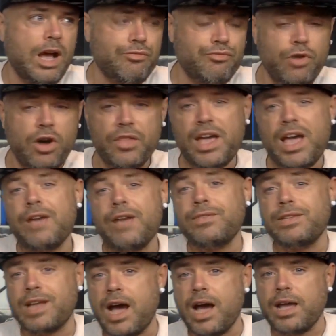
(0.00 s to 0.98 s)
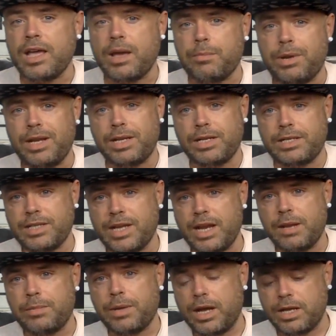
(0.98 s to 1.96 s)
I'd rather have Dyer playing at
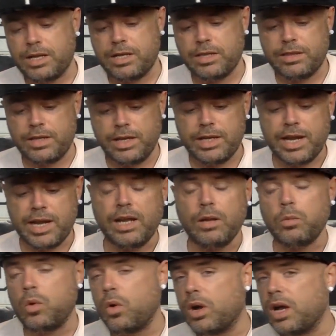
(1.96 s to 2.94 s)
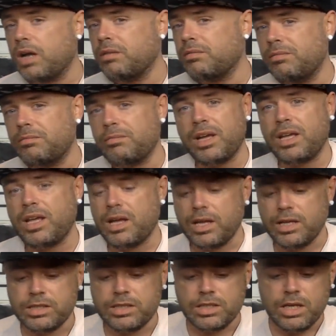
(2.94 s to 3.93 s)
centre-back than Kyle Walker, in my
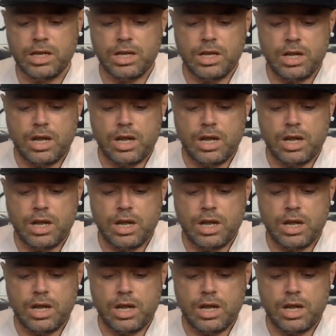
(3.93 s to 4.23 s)
eyes.